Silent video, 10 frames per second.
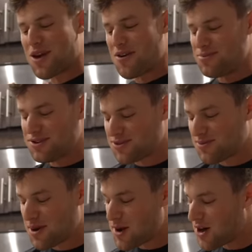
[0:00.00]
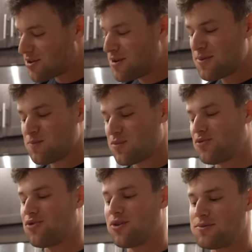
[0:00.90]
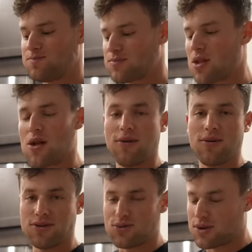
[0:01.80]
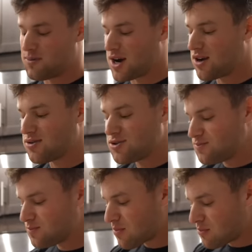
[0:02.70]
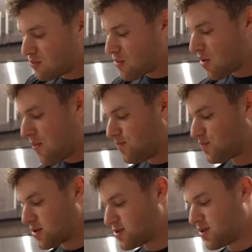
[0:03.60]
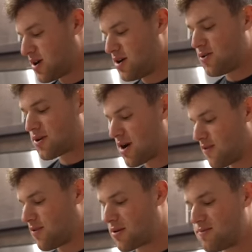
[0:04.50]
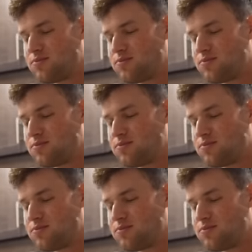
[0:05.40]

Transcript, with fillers: I have pizza in my mouth before I run 20 miles. So right here we're gonna have like.